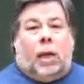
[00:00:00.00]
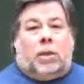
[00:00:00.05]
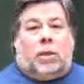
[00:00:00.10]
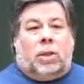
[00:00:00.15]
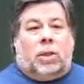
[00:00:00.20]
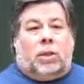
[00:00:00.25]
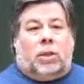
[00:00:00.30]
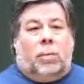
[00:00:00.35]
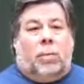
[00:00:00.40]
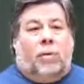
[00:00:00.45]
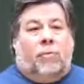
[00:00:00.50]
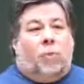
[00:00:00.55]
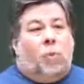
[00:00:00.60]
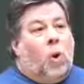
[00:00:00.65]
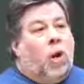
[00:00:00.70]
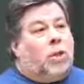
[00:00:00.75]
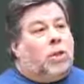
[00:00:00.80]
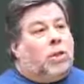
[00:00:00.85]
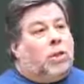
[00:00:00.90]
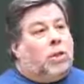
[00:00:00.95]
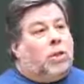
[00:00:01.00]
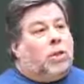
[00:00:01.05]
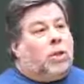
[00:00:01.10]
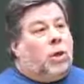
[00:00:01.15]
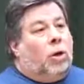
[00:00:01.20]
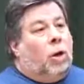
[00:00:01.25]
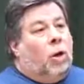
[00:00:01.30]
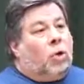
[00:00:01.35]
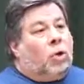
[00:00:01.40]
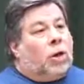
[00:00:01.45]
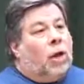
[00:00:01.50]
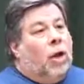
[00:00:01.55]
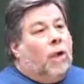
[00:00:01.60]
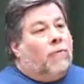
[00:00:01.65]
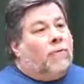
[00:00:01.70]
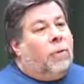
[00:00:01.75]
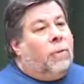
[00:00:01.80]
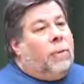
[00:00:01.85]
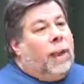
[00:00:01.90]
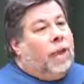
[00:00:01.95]
a system of ones and zeros
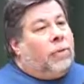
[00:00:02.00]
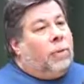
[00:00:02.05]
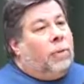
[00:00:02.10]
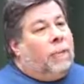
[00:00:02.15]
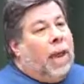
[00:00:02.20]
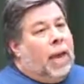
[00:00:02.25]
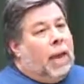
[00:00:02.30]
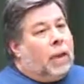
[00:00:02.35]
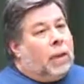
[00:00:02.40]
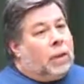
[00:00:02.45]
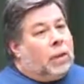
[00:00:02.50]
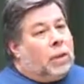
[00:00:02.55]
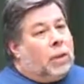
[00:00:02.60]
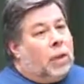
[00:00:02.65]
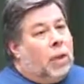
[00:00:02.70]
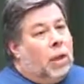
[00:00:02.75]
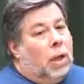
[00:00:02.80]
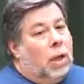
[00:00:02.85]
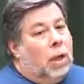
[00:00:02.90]
for mathematics.